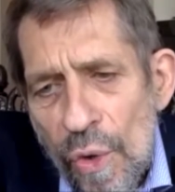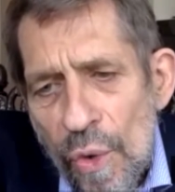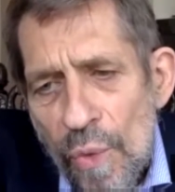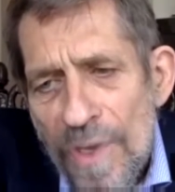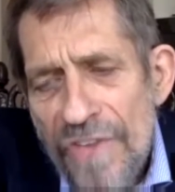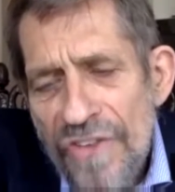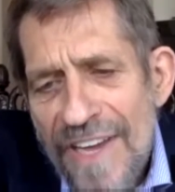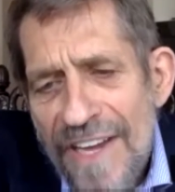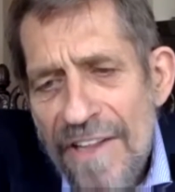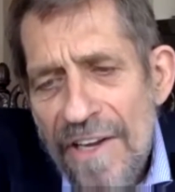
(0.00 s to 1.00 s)
we can
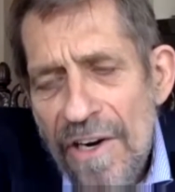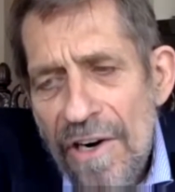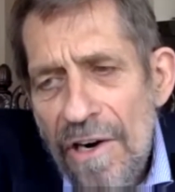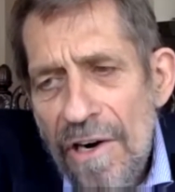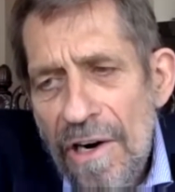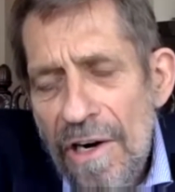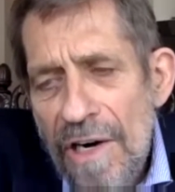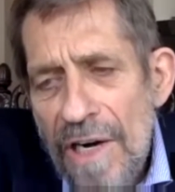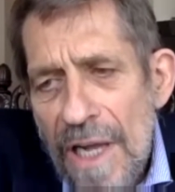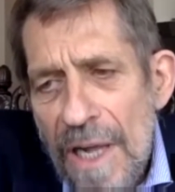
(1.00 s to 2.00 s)
say there are
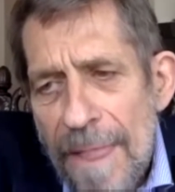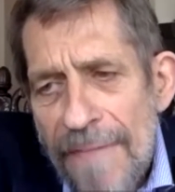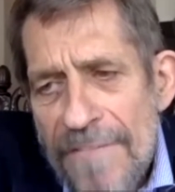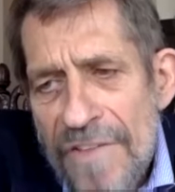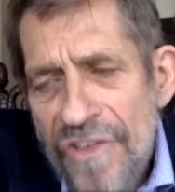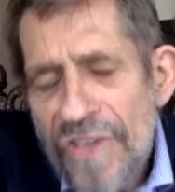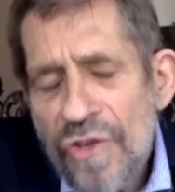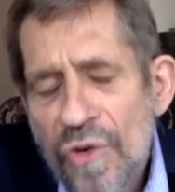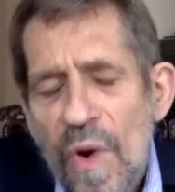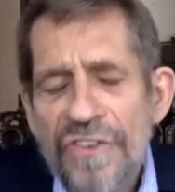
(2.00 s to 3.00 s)
6
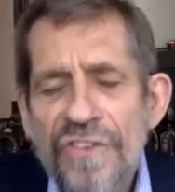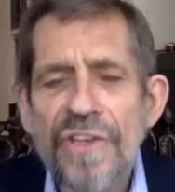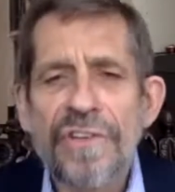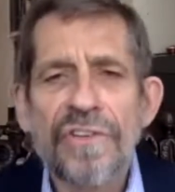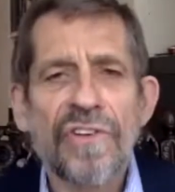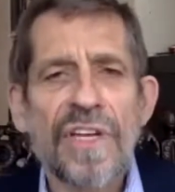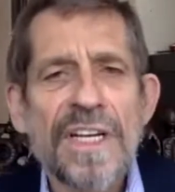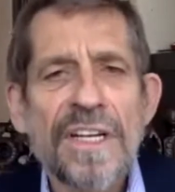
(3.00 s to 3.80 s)
questions